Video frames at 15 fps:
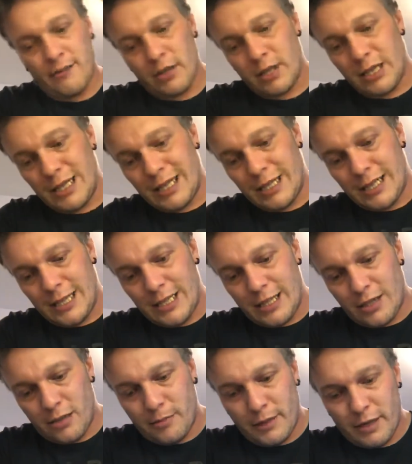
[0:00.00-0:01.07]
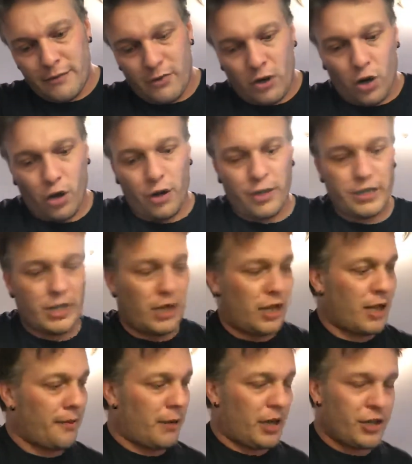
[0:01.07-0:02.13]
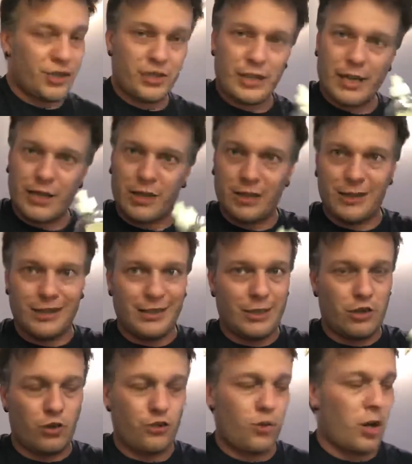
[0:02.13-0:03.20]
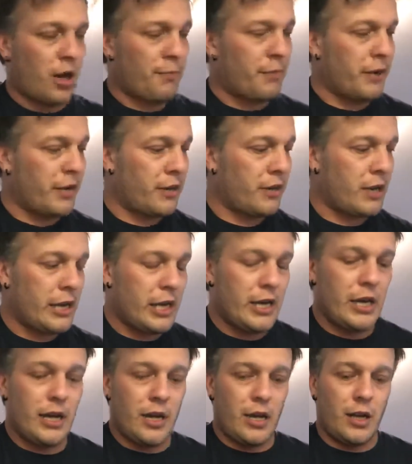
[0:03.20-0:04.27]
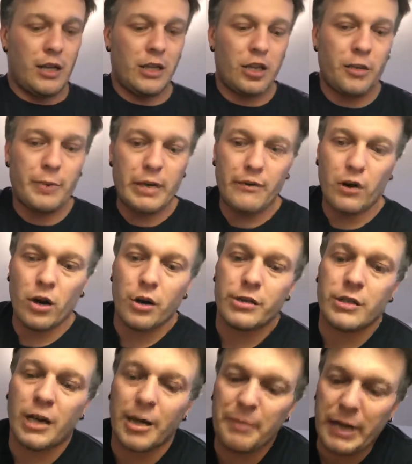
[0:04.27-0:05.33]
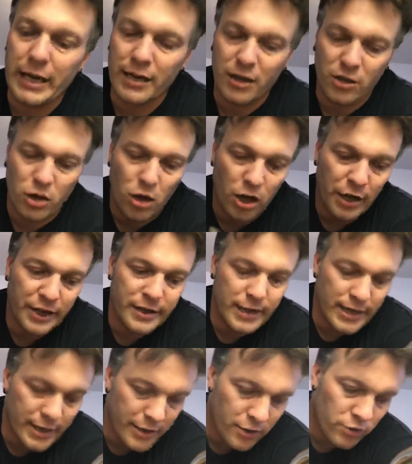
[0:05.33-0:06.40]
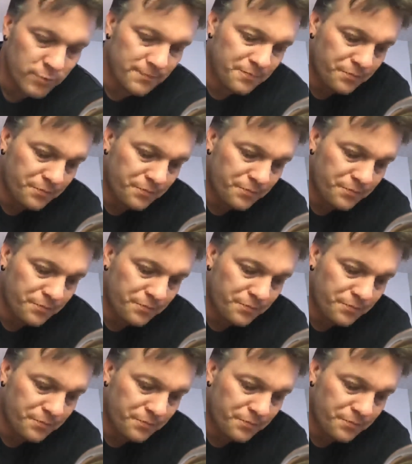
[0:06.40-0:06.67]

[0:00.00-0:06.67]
a little bit of a hard time, I just add a little drop in, a little bit of a hard time getting a lot of that out,